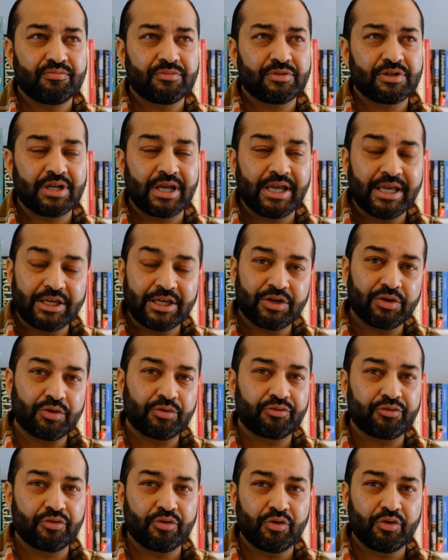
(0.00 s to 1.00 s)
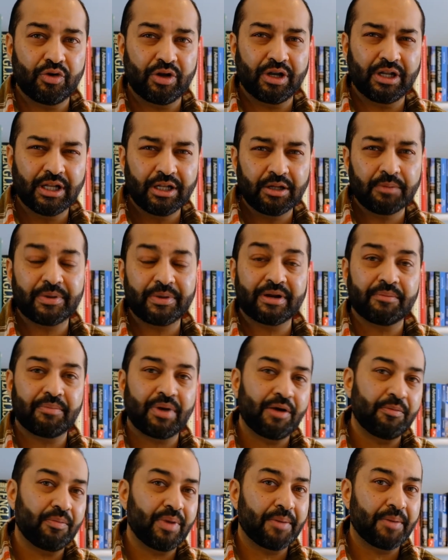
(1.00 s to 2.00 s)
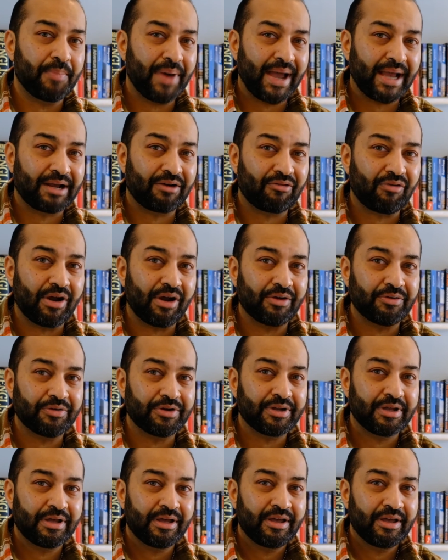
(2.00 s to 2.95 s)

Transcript: take you through a little bit about my background